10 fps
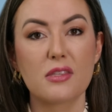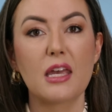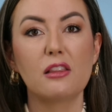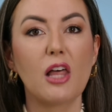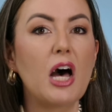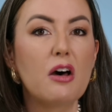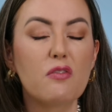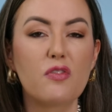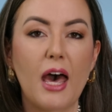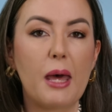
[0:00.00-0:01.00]
They
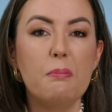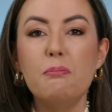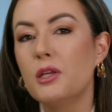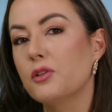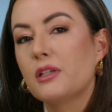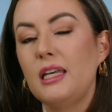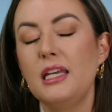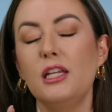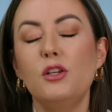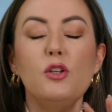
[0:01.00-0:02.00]
love that
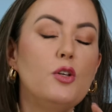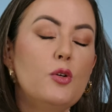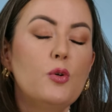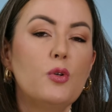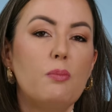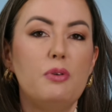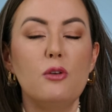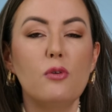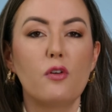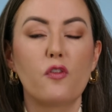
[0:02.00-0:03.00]
milky, nude,
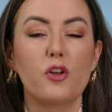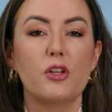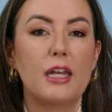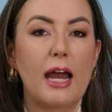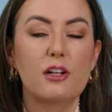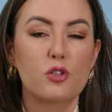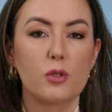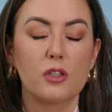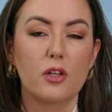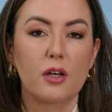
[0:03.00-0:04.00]
beautiful,
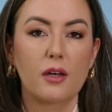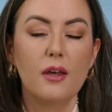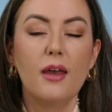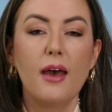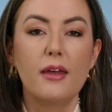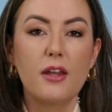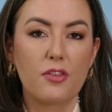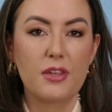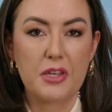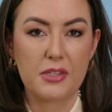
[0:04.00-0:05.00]
natural look.
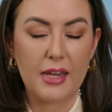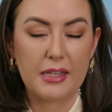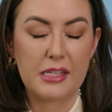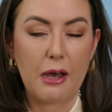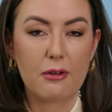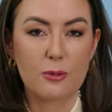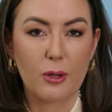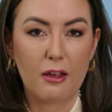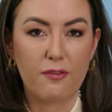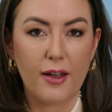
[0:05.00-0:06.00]
Nothing that stands out is
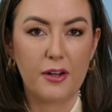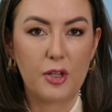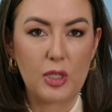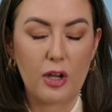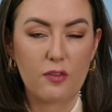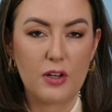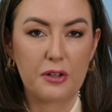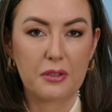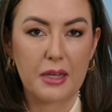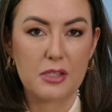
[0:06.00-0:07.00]
what I find a lot of
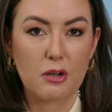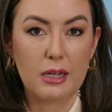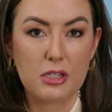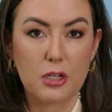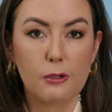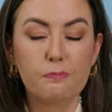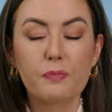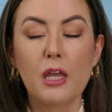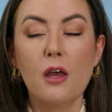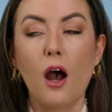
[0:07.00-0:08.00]
nail clients are into.
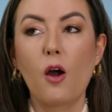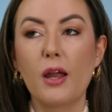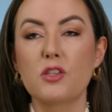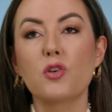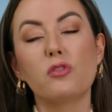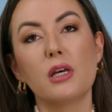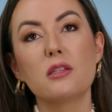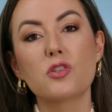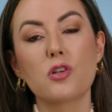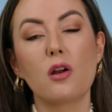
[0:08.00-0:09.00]
All right, so
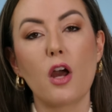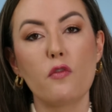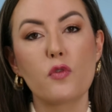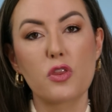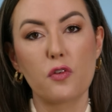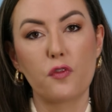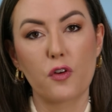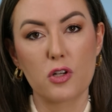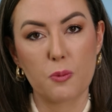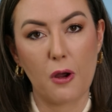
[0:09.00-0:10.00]
let's start off with the
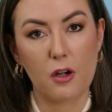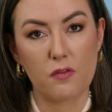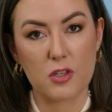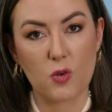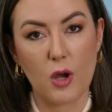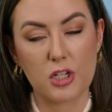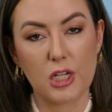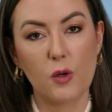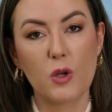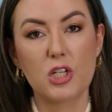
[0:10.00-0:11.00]
first part of this
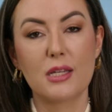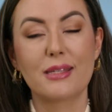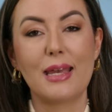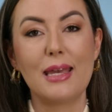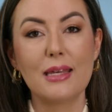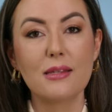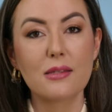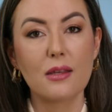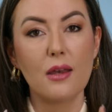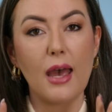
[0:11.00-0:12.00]
question, which is
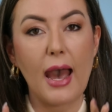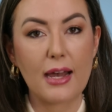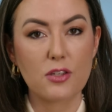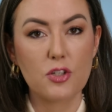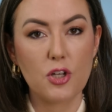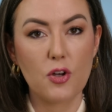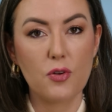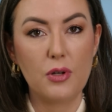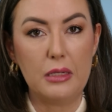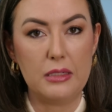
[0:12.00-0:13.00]
Is
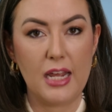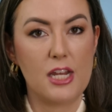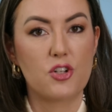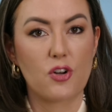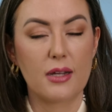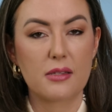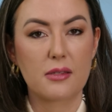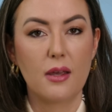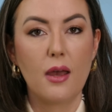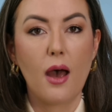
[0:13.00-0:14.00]
acetone dangerous?